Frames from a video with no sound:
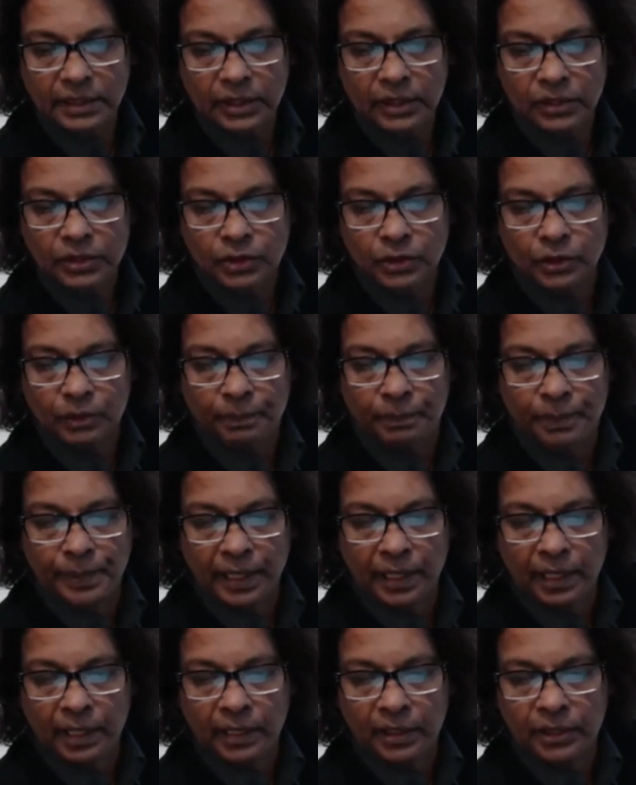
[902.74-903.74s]
to
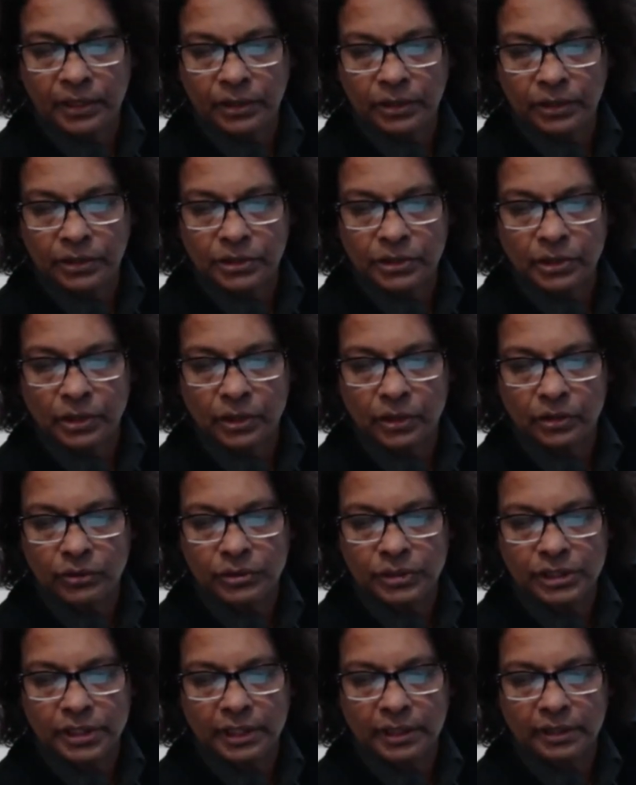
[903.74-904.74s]
build your
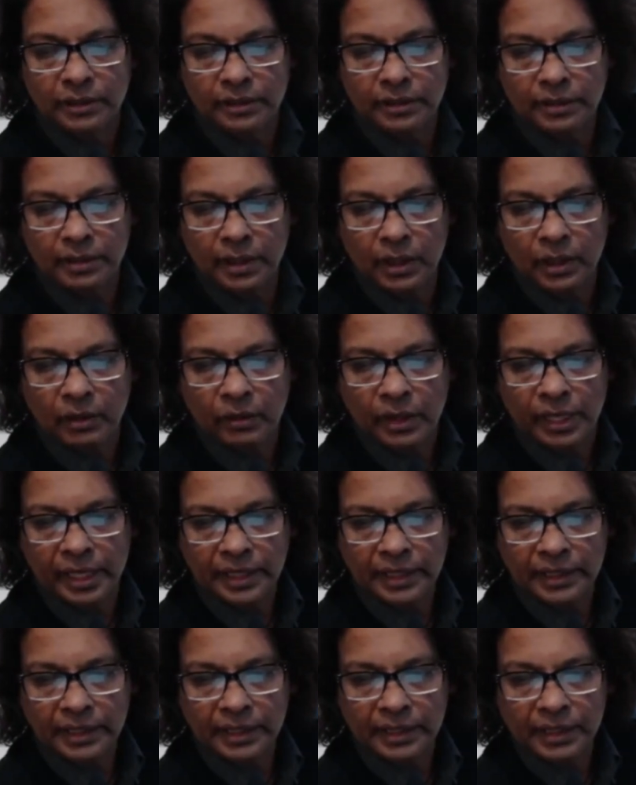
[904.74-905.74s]
solution?
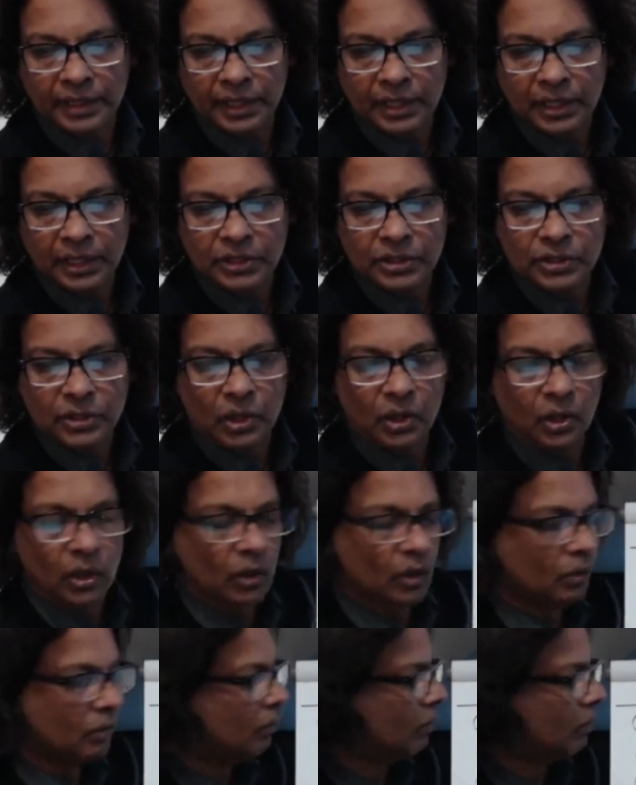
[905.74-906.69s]
Okay, so.